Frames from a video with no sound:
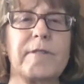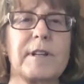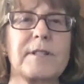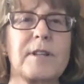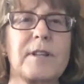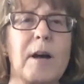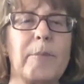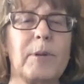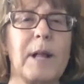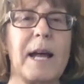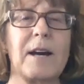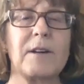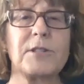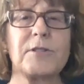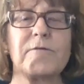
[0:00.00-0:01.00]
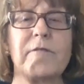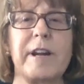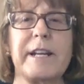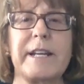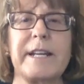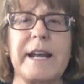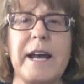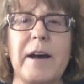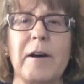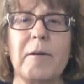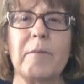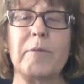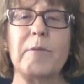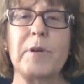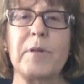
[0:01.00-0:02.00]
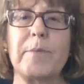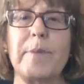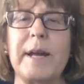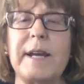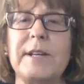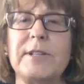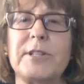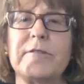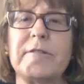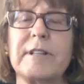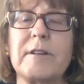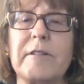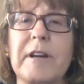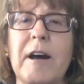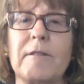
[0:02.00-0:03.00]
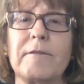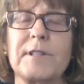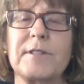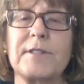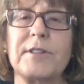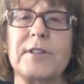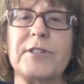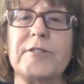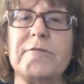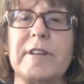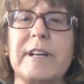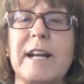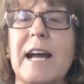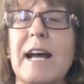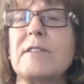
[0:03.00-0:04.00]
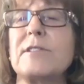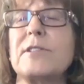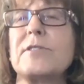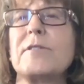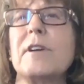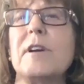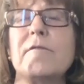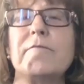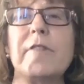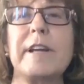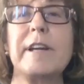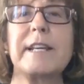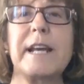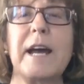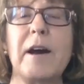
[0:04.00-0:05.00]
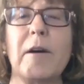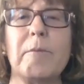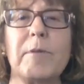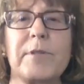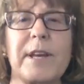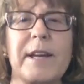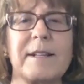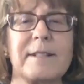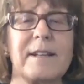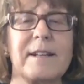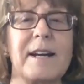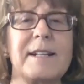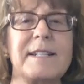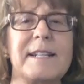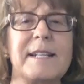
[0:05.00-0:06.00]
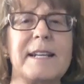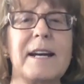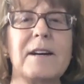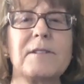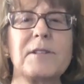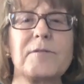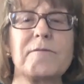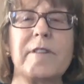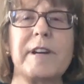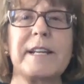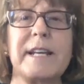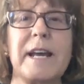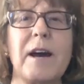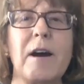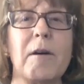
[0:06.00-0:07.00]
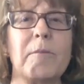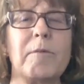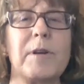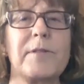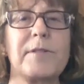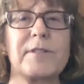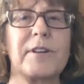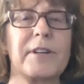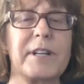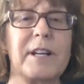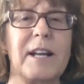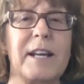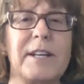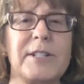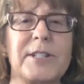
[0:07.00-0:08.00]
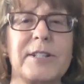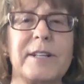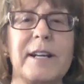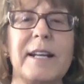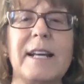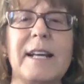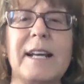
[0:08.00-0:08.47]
For example, how does Reiki help with pain during and after surgery? How does Reiki help with anxiety? How does Reiki help with circulation?